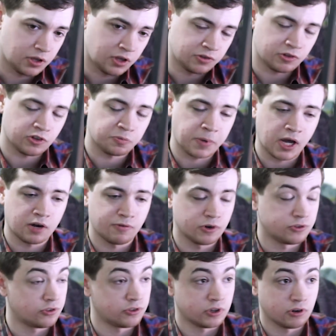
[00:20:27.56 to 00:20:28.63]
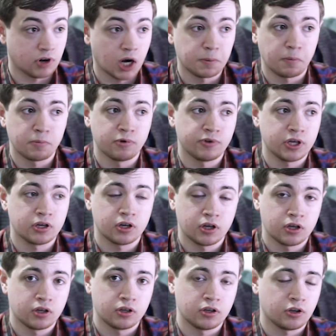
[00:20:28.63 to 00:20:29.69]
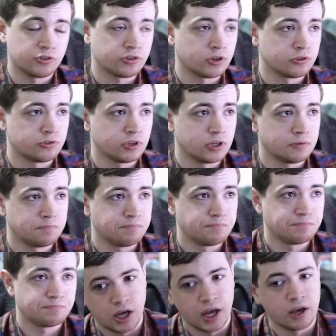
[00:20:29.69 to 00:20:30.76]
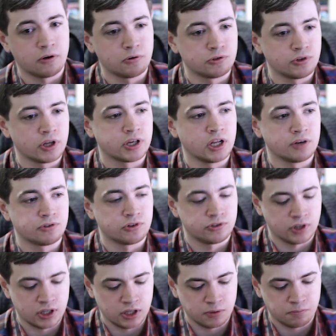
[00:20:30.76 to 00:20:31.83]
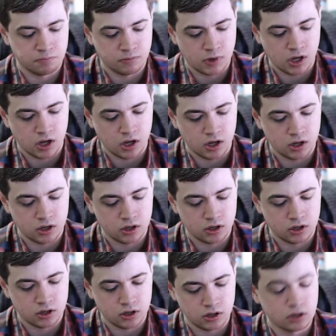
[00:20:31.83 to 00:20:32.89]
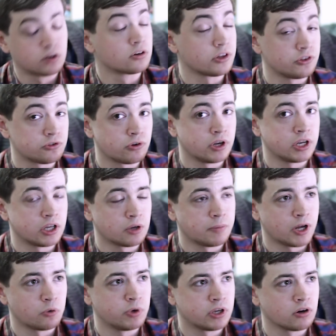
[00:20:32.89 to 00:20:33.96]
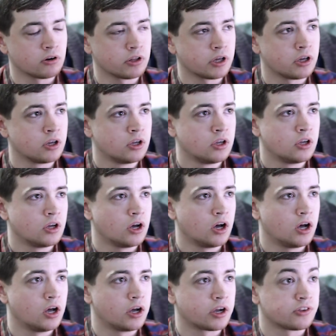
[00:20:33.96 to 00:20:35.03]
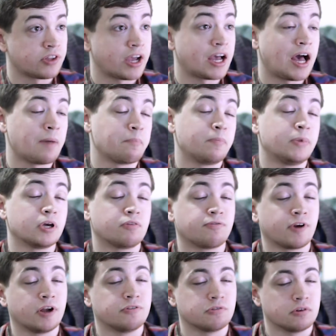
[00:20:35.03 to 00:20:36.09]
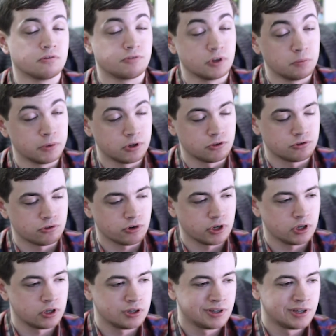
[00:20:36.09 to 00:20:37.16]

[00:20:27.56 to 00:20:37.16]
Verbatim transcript: Into the Spider Verse is an incredible movie. Y'all should go see it. I was lucky enough to see it, uh, an early screening about a week early, because uh, I got big friends in the film industry,